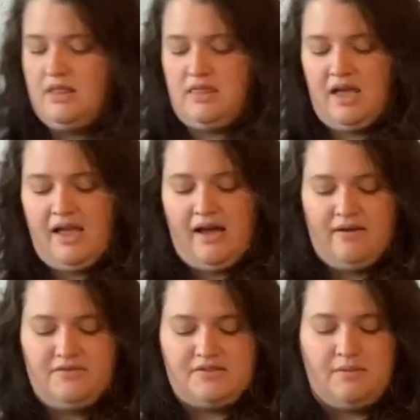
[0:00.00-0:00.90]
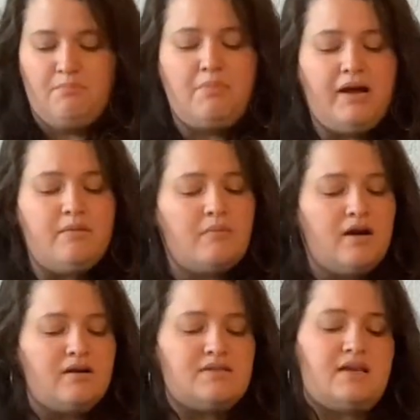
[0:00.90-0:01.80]
they have some bite
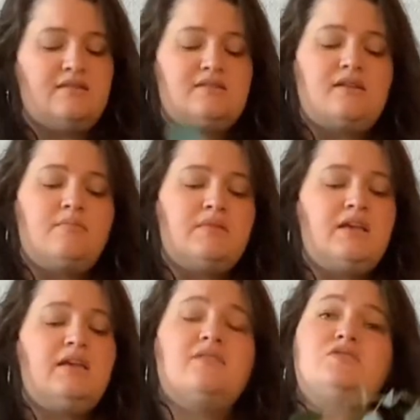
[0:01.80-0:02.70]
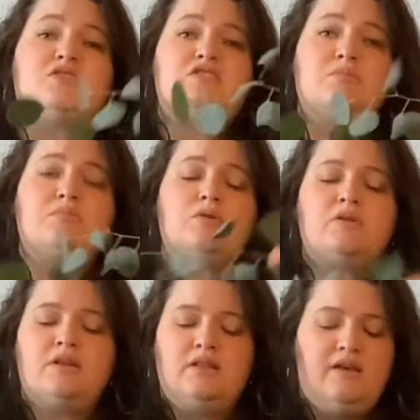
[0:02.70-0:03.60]
marks on some leaves or some
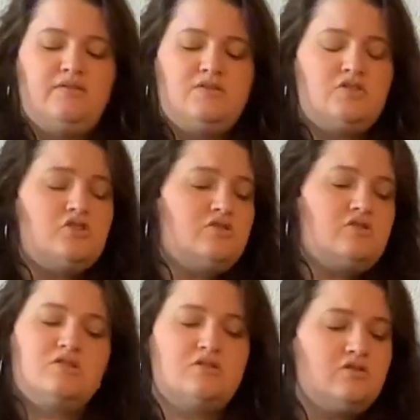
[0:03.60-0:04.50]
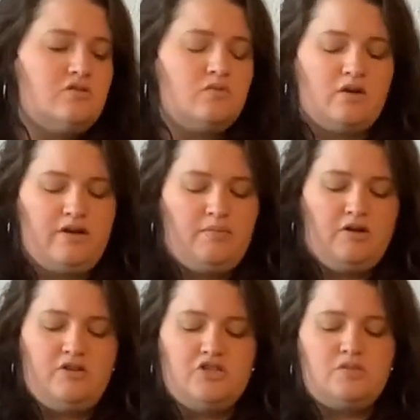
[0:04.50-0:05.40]
broken leaves. Just don't worry
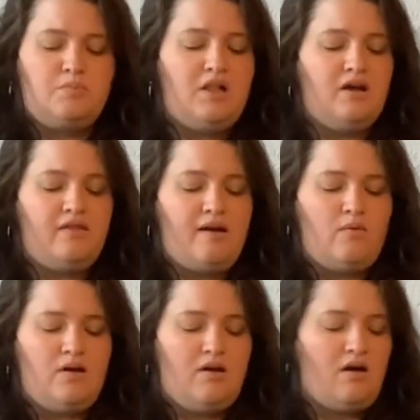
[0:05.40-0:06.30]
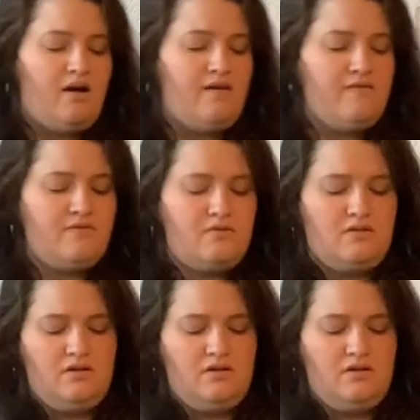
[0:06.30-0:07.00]
about it, just pluck that one off